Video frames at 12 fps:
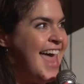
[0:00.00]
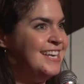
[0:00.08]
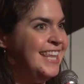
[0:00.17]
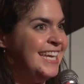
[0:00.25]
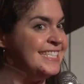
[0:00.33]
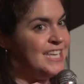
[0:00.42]

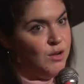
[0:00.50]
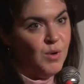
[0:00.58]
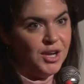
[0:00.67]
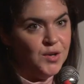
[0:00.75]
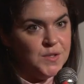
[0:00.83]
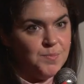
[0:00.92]
And like day
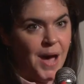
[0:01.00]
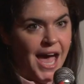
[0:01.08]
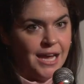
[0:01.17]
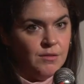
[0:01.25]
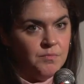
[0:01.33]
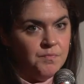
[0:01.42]
1 goes
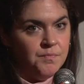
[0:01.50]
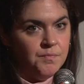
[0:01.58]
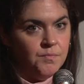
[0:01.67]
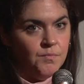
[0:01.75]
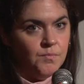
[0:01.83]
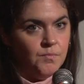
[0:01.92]
by,
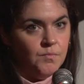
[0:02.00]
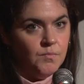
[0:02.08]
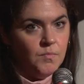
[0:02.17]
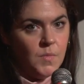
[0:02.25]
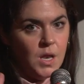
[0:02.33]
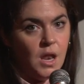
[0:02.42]

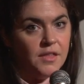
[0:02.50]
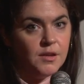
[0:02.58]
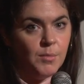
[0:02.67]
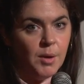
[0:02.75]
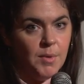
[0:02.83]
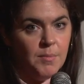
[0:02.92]

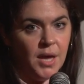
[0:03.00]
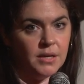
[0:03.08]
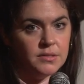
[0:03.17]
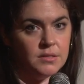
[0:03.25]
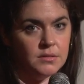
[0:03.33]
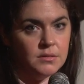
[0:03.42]
nothing about my
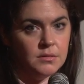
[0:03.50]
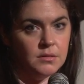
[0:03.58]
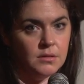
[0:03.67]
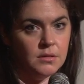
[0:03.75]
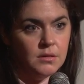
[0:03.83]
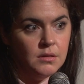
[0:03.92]
bangs.
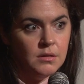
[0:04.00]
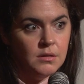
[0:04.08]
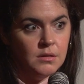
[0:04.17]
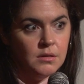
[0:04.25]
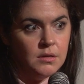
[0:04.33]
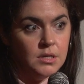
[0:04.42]

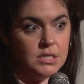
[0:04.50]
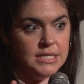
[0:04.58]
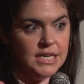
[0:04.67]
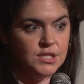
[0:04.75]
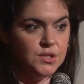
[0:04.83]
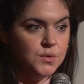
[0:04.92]

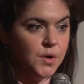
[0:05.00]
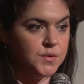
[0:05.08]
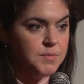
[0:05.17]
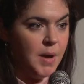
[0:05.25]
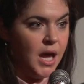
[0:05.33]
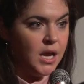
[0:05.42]
Day 2
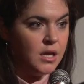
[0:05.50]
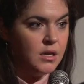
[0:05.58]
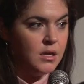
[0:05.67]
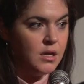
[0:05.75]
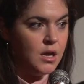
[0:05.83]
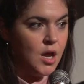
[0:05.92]
goes by,
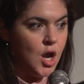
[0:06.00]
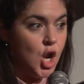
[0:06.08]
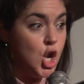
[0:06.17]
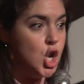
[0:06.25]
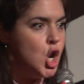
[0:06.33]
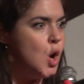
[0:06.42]

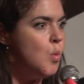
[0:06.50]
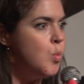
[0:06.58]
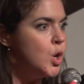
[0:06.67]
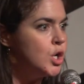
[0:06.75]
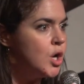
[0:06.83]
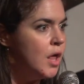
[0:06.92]
no
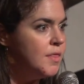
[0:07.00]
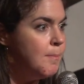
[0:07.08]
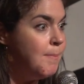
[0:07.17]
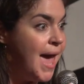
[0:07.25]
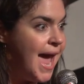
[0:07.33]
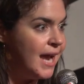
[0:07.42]
word on
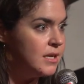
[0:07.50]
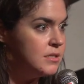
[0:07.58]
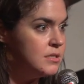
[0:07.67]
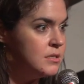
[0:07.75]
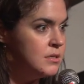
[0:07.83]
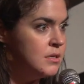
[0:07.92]
the
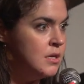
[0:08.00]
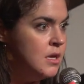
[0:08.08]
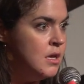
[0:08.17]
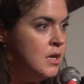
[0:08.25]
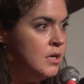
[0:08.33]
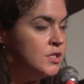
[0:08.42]
bangs.
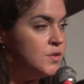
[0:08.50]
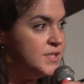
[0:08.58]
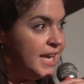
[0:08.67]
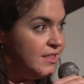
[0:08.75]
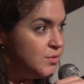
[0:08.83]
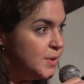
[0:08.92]
So
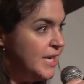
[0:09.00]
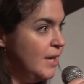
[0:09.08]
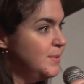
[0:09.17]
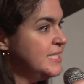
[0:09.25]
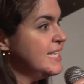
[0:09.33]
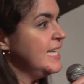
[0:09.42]
day 3
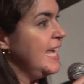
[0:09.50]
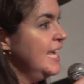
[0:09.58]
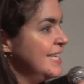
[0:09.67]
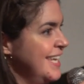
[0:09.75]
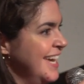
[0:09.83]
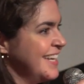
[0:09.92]
I was like,
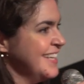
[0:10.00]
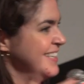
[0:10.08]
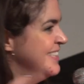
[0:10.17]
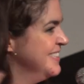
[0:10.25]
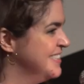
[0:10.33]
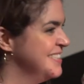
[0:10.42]
Nick,
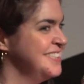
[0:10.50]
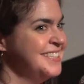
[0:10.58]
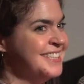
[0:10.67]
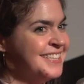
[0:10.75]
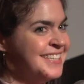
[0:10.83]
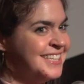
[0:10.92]

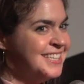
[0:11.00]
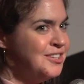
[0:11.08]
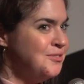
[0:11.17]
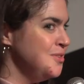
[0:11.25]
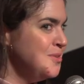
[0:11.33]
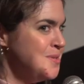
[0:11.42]

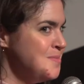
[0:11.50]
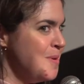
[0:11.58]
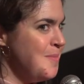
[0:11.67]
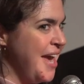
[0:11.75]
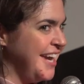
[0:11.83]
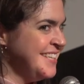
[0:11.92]
you haven't noticed
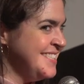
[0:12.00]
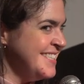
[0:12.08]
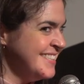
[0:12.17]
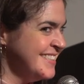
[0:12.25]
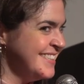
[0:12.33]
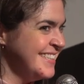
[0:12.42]
my
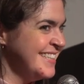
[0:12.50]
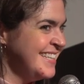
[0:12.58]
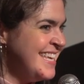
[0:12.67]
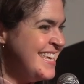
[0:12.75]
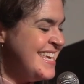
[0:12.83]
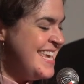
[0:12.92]
bangs?
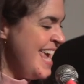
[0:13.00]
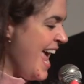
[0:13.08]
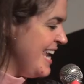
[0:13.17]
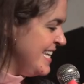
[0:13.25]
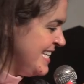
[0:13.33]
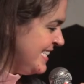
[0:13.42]

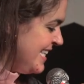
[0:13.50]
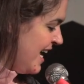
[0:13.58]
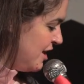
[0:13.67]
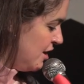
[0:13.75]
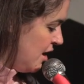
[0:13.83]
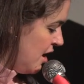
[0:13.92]
And he
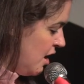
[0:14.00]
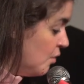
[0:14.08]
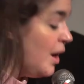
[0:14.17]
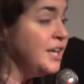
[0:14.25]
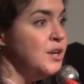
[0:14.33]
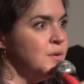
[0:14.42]
said,
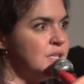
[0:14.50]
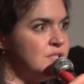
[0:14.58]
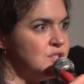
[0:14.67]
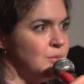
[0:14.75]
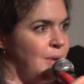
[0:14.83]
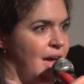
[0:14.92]
oh, I
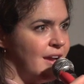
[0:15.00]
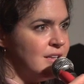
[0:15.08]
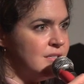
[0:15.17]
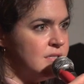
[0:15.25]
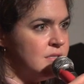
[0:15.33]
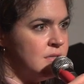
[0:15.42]
noticed your
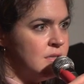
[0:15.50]
bangs.